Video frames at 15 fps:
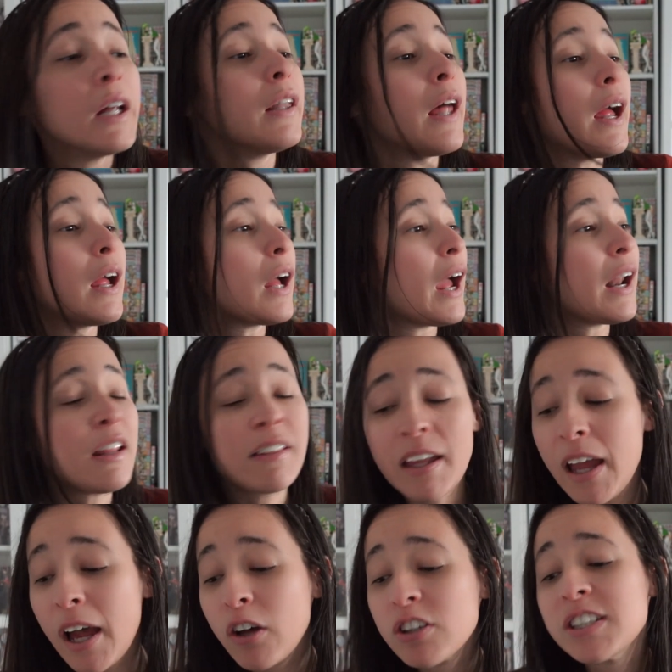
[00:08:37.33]
Like,
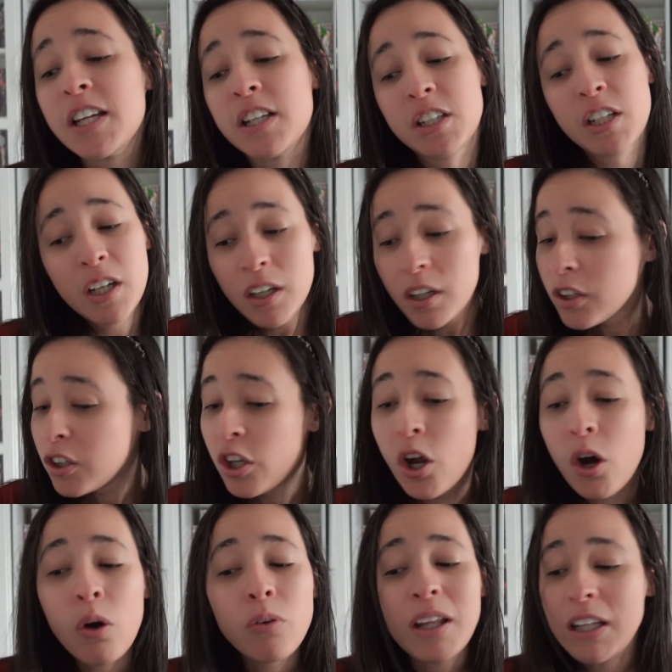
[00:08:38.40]
anything else that, you
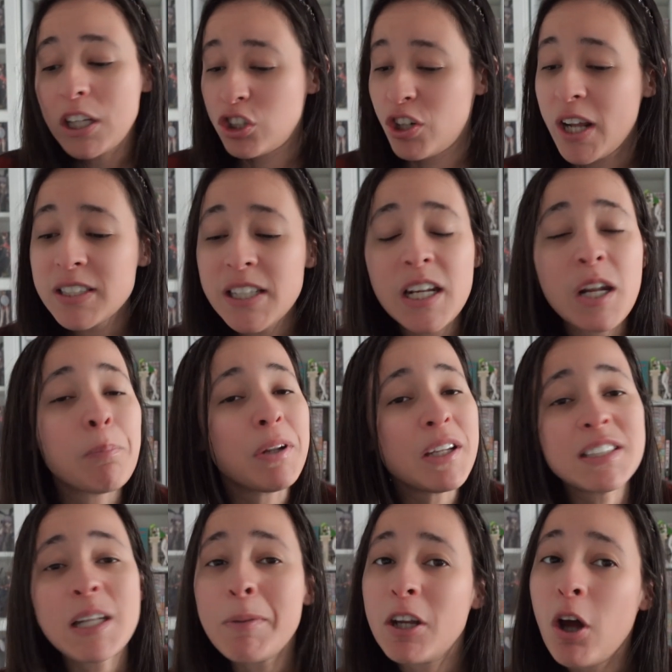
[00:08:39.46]
know, that they translated,
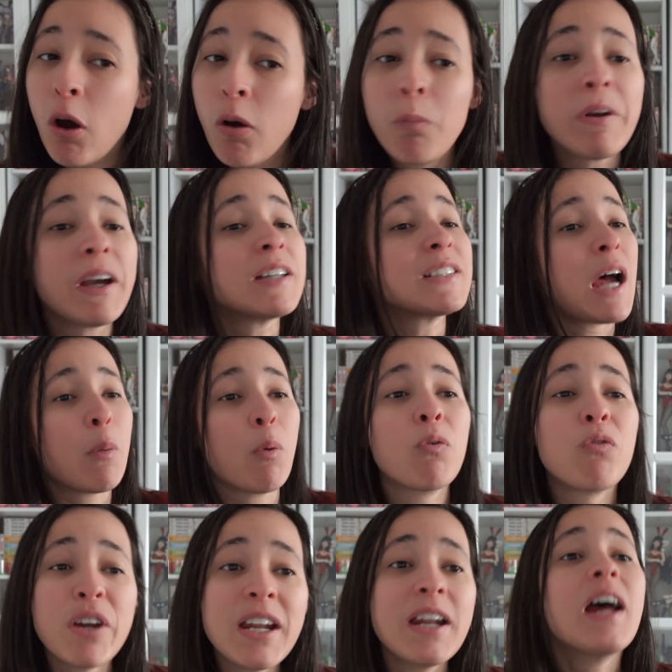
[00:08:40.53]
please let me know, because I
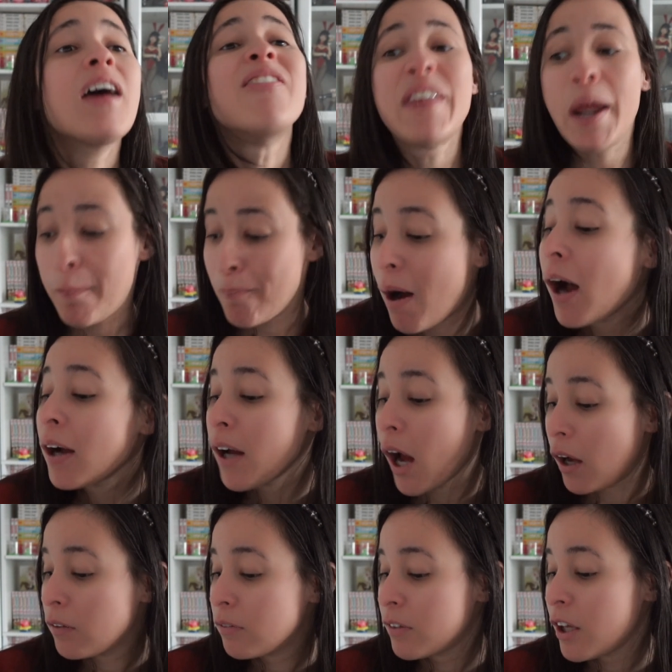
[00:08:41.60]
will read their
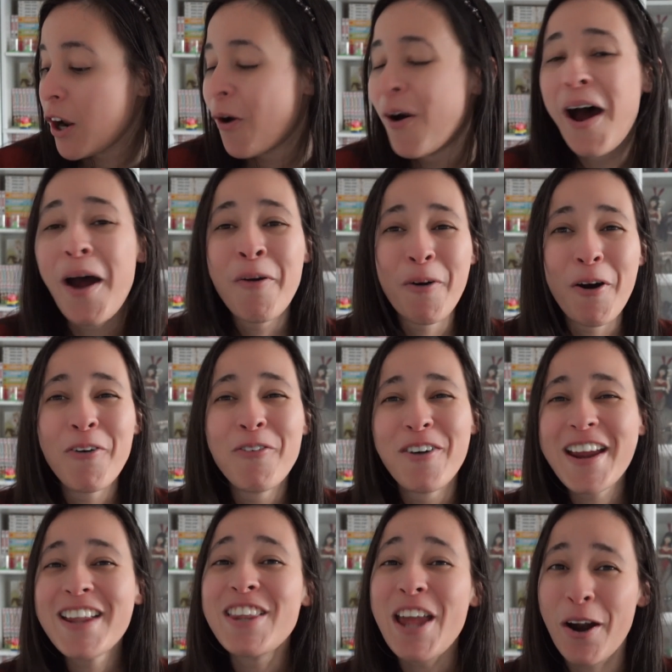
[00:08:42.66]
manga. You know, I will
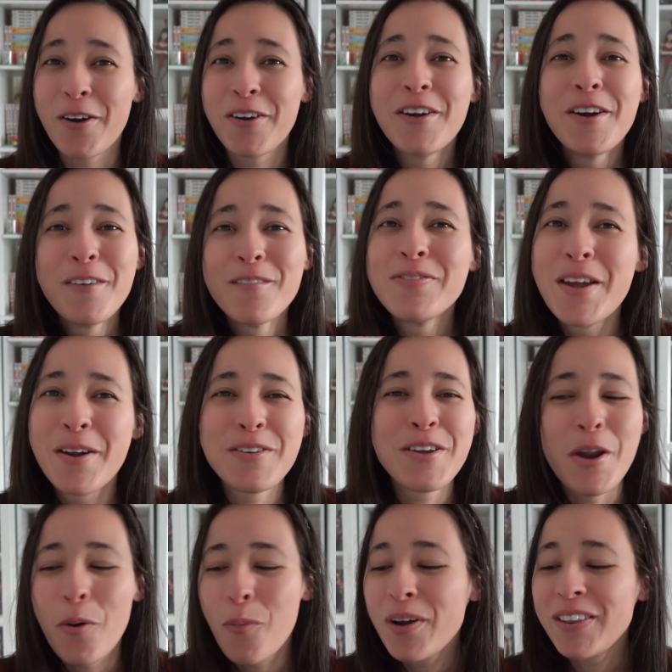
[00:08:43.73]
read their,
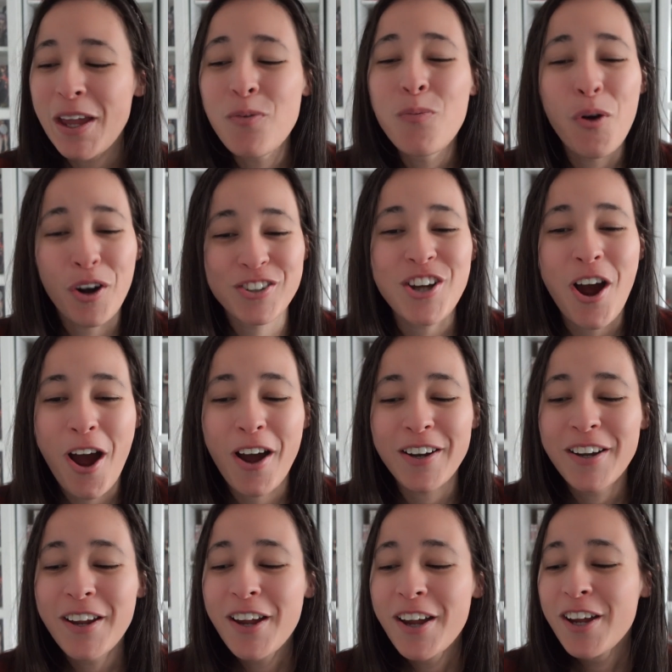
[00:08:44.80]
you know, what they worked
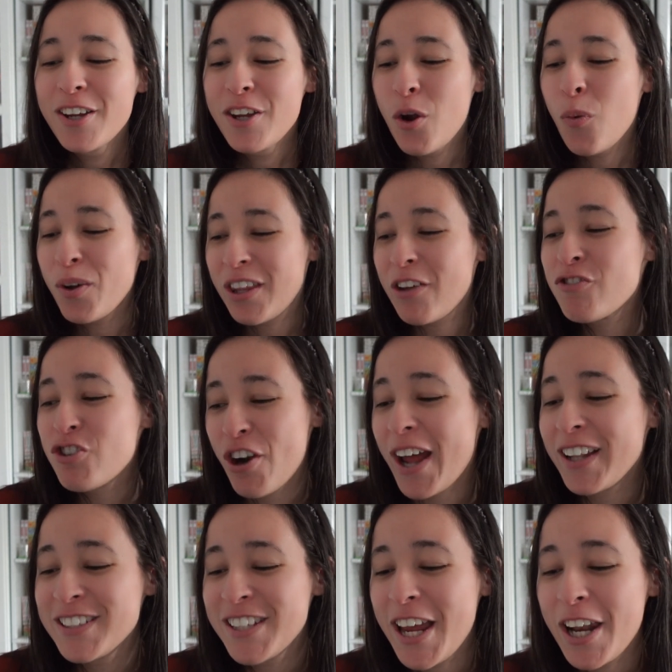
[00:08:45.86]
on, you know, what they've
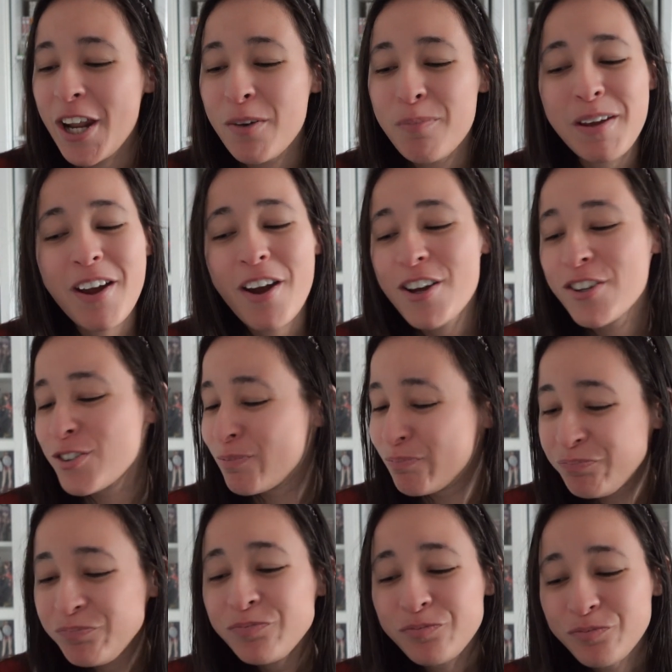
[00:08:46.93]
translated, because
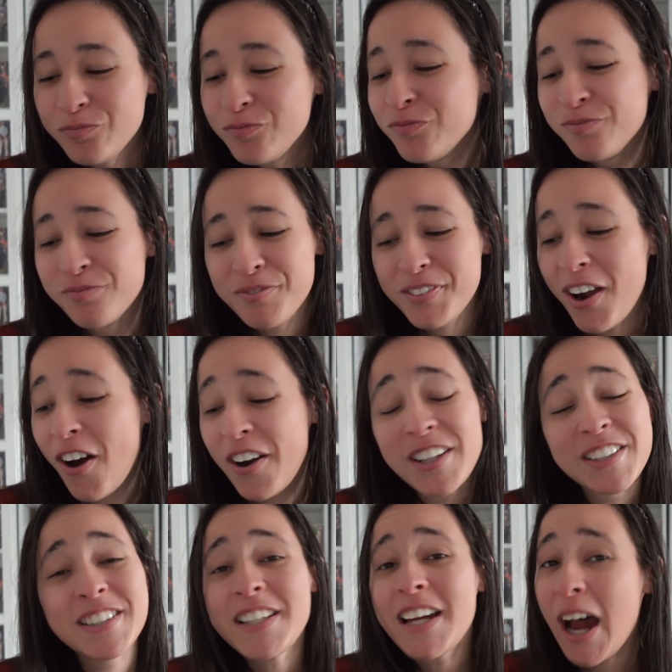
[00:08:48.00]

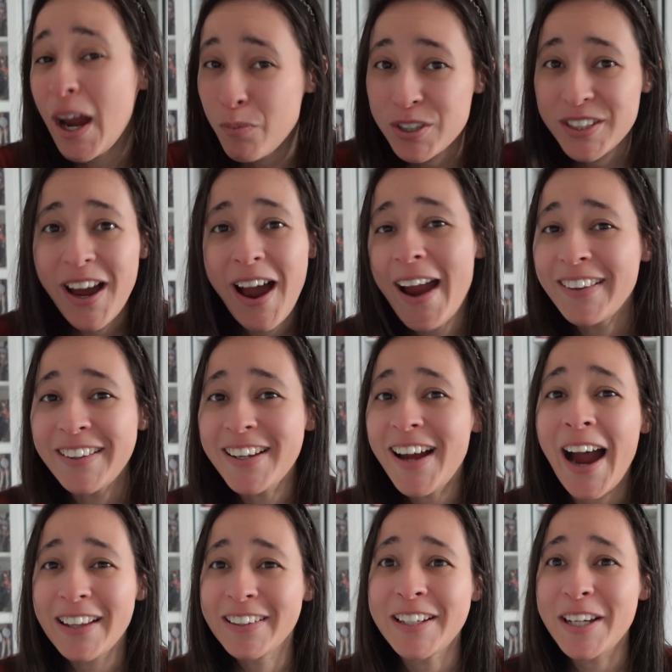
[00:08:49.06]
honestly, I was
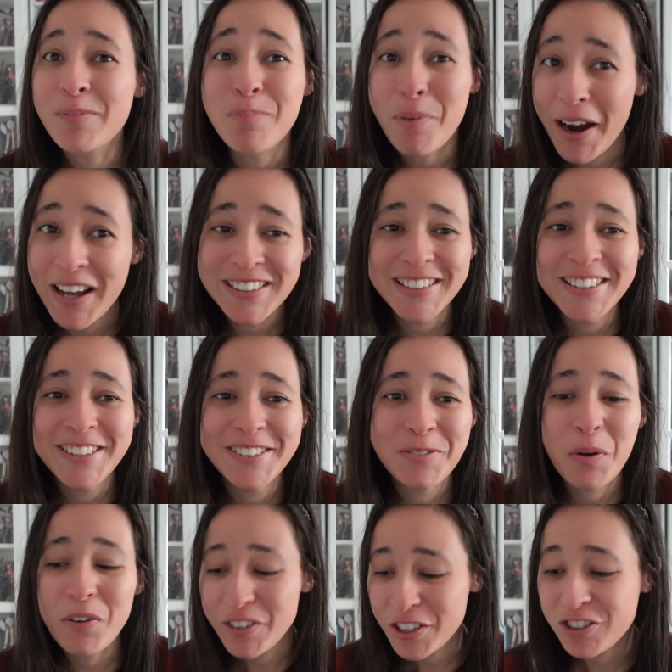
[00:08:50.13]
highly impressed
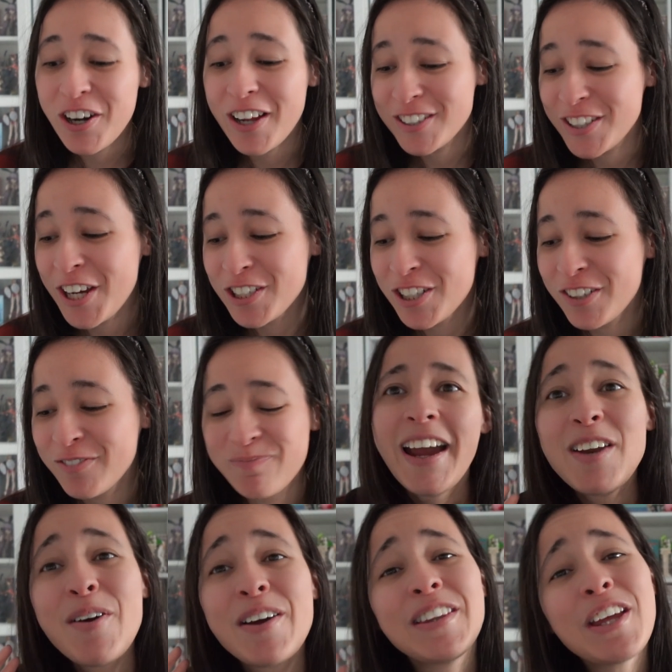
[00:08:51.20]
with this translation.
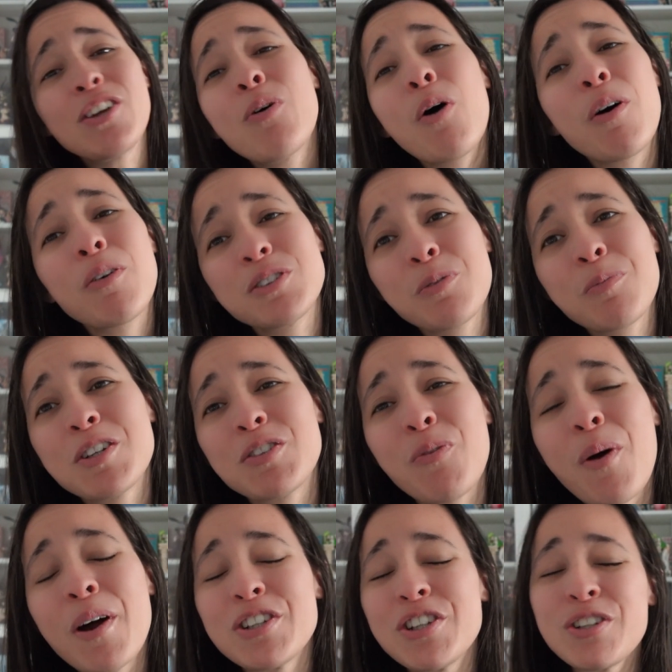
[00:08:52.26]
Anyway, thank you all so much
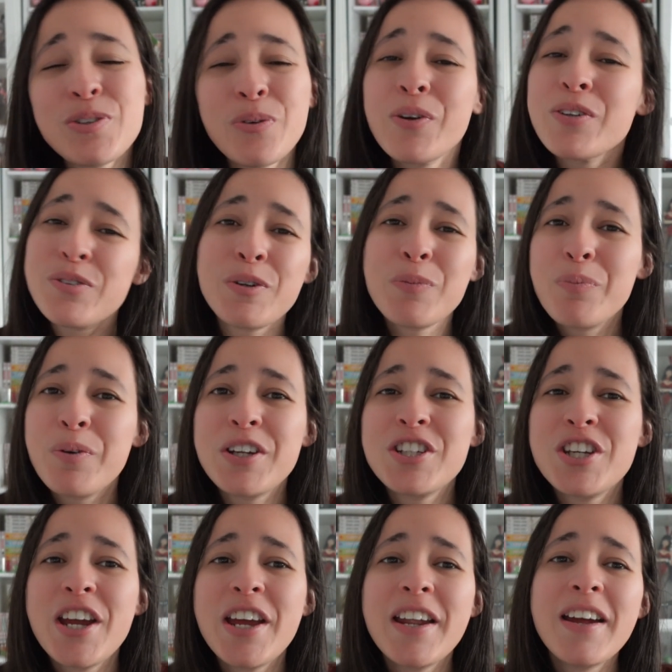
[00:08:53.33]
for watching. Totally
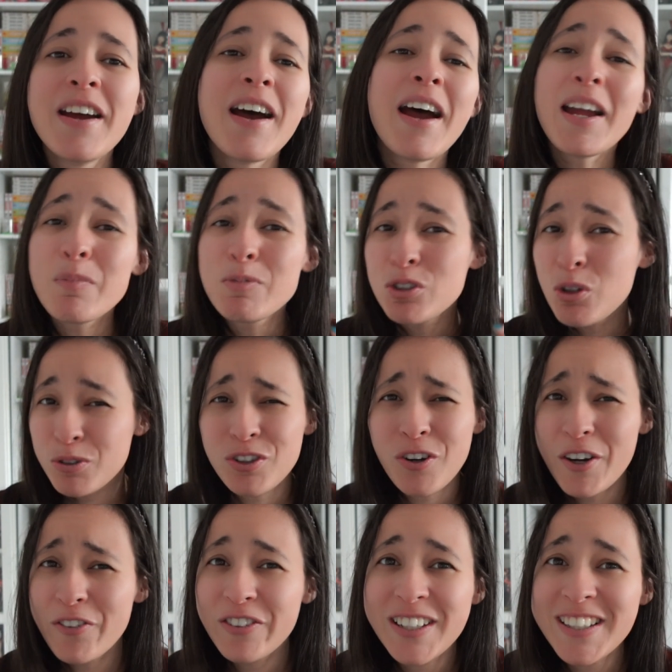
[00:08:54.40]
appreciate it. I am so
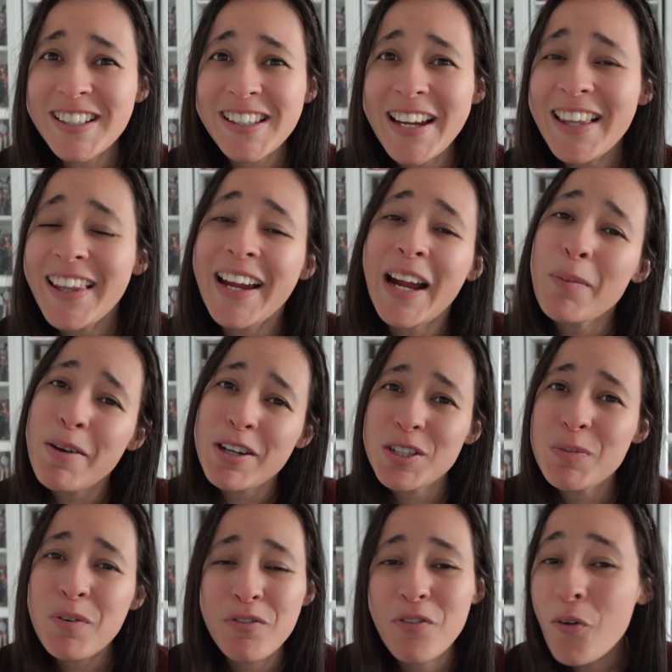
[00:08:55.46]
sorry for the delay, like I
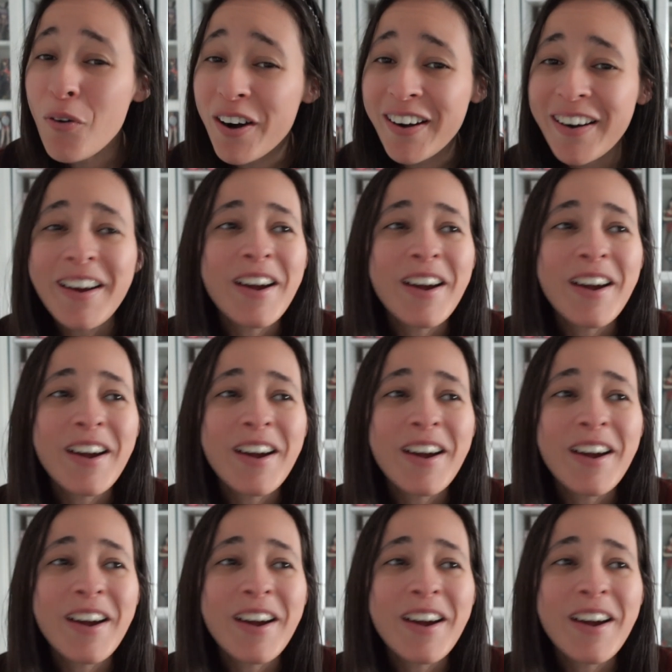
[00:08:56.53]
mentioned before,